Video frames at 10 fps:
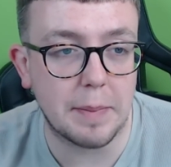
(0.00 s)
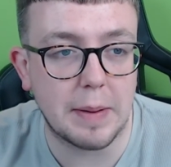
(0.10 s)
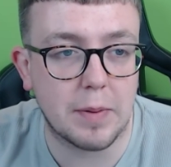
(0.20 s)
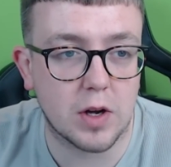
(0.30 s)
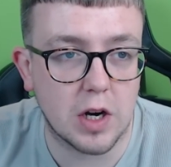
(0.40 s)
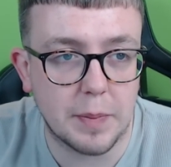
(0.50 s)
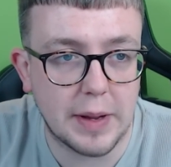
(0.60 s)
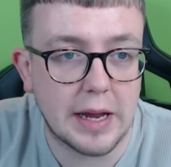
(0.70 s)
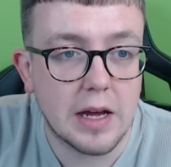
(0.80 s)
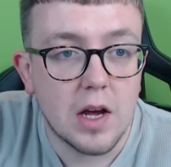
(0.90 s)
people are going to
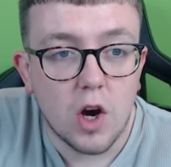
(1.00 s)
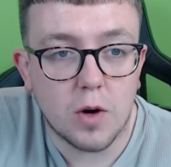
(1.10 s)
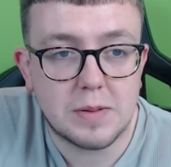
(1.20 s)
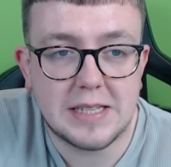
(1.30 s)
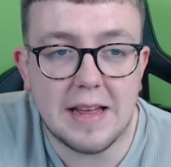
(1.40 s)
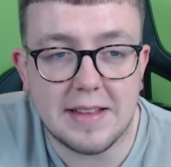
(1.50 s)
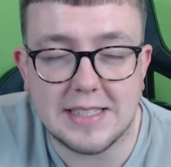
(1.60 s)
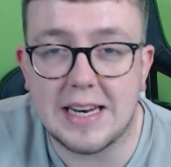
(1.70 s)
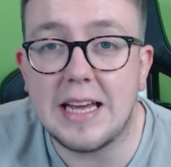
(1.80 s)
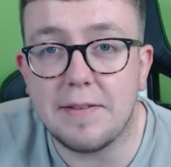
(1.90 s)
be upset that he's
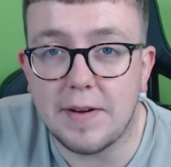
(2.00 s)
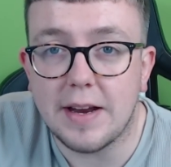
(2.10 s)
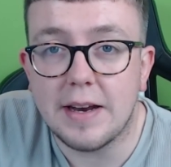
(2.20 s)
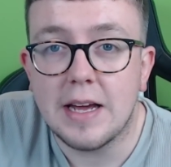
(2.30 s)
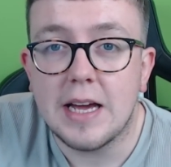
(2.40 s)
leaving,